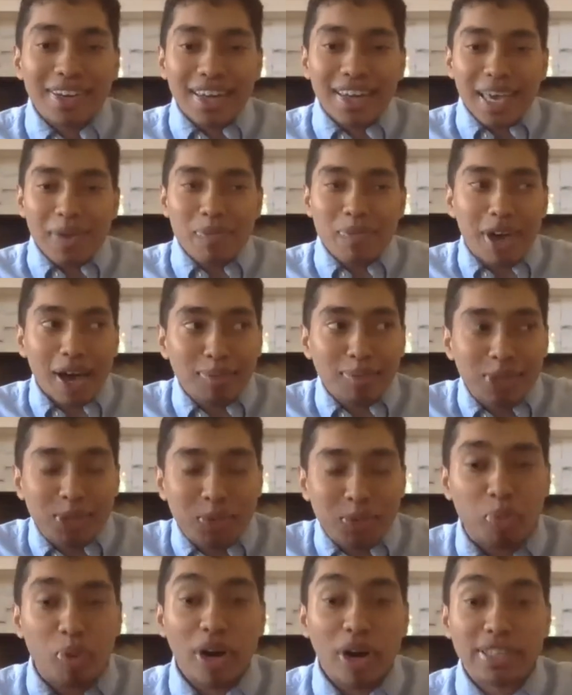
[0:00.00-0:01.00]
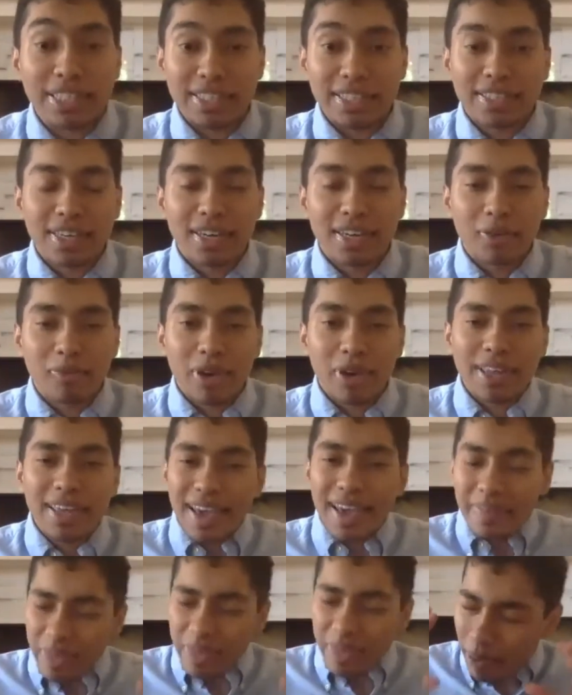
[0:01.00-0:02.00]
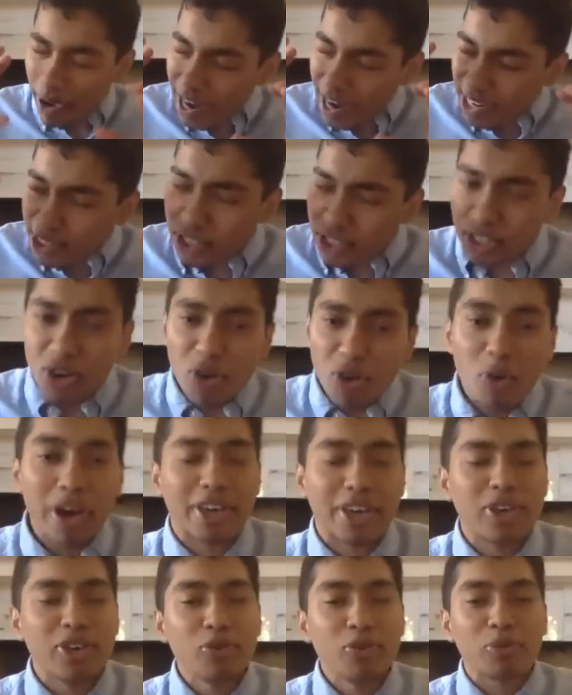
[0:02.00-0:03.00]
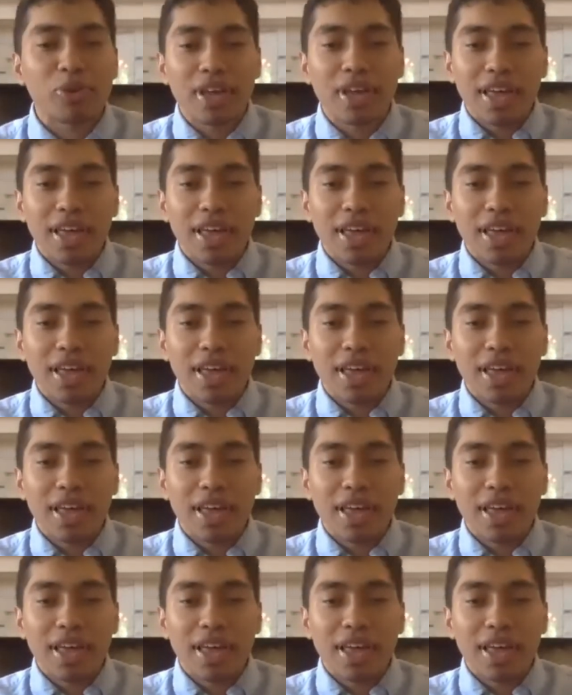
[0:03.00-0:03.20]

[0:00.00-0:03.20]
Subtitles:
he becomes present, right? The pain is so acute